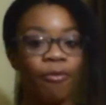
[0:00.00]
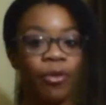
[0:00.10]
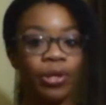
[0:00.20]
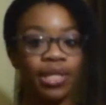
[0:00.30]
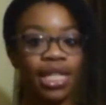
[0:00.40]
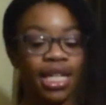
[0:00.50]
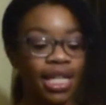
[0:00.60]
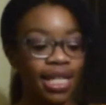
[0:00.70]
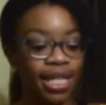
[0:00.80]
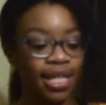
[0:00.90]

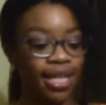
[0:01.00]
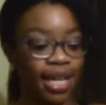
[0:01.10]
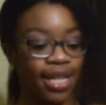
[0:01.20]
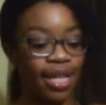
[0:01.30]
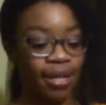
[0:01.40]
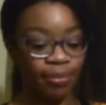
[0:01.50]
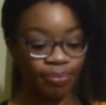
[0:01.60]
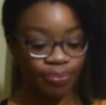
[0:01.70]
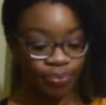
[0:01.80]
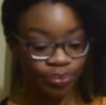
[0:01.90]
$14.90.
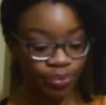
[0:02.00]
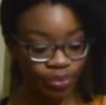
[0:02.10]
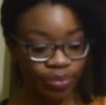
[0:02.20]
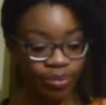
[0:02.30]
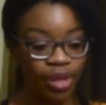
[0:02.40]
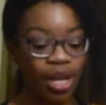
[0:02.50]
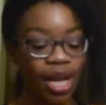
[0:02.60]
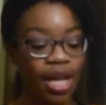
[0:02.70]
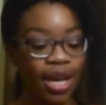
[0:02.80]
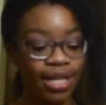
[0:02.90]

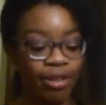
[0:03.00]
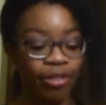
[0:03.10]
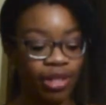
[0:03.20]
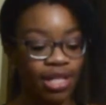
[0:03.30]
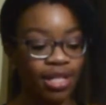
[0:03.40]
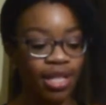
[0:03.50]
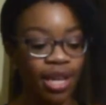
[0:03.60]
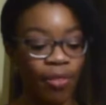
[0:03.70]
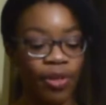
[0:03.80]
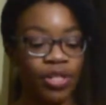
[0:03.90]
And I definitely didn't
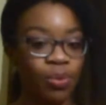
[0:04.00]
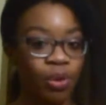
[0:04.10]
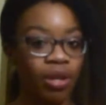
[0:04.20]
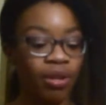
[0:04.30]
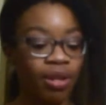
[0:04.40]
get this one